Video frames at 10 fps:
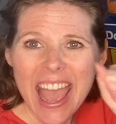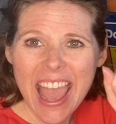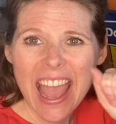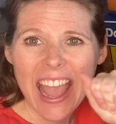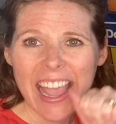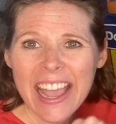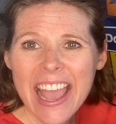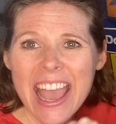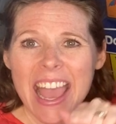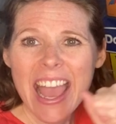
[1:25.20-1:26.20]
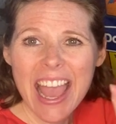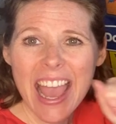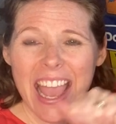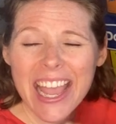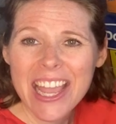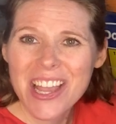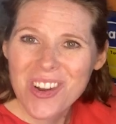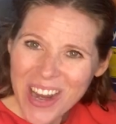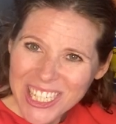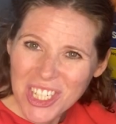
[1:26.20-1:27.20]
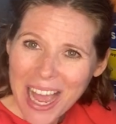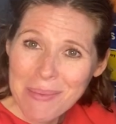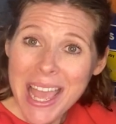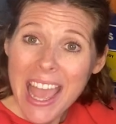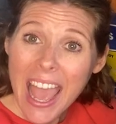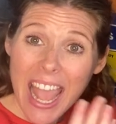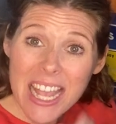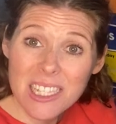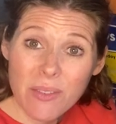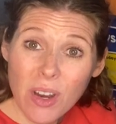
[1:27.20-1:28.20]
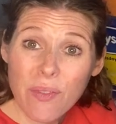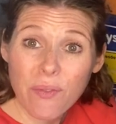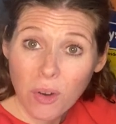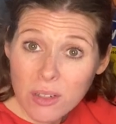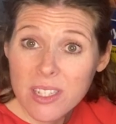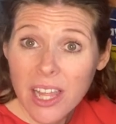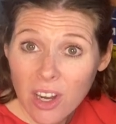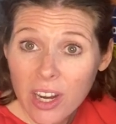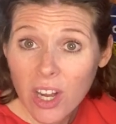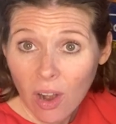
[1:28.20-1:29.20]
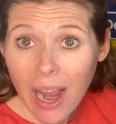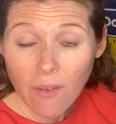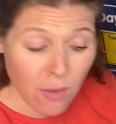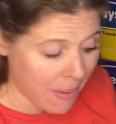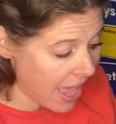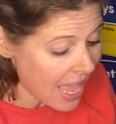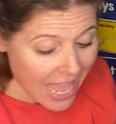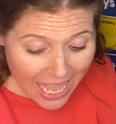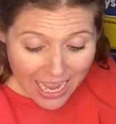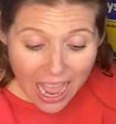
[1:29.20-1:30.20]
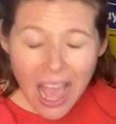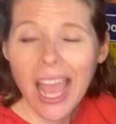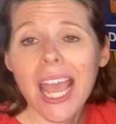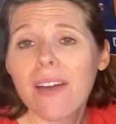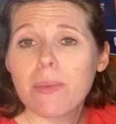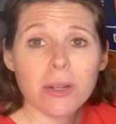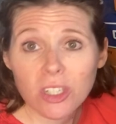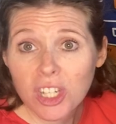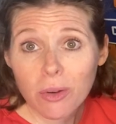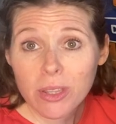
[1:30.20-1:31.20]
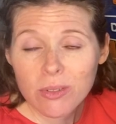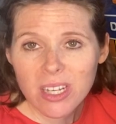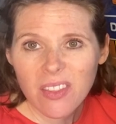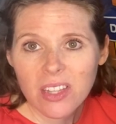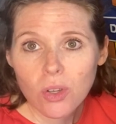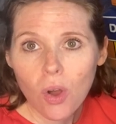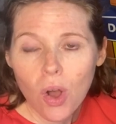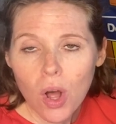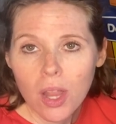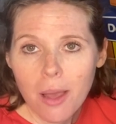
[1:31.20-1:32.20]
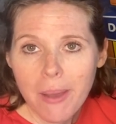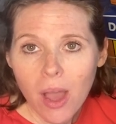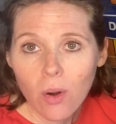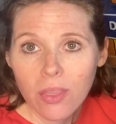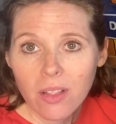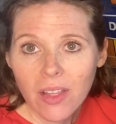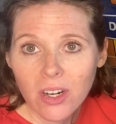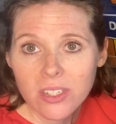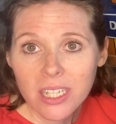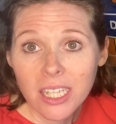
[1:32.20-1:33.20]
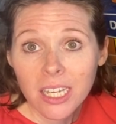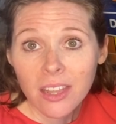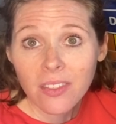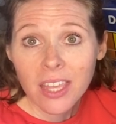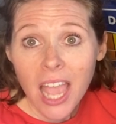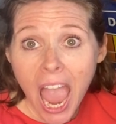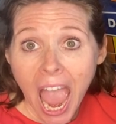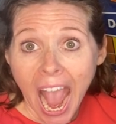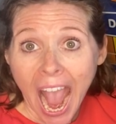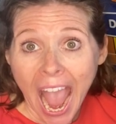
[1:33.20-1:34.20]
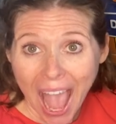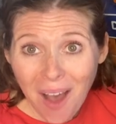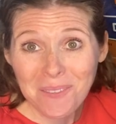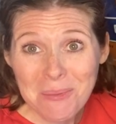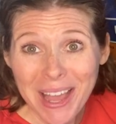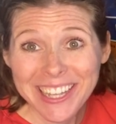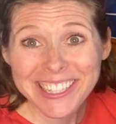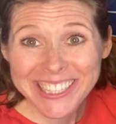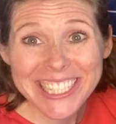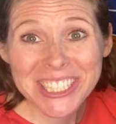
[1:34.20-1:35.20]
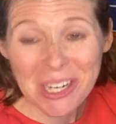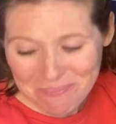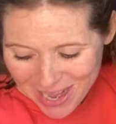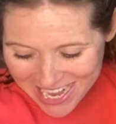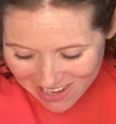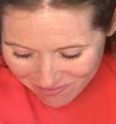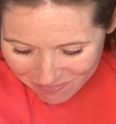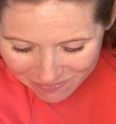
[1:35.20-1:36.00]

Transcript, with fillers: A, A. Great job. A is the very first letter in our alphabet, and I have a book to share with you today that's all about the letters in the alphabet. Let's jump right in.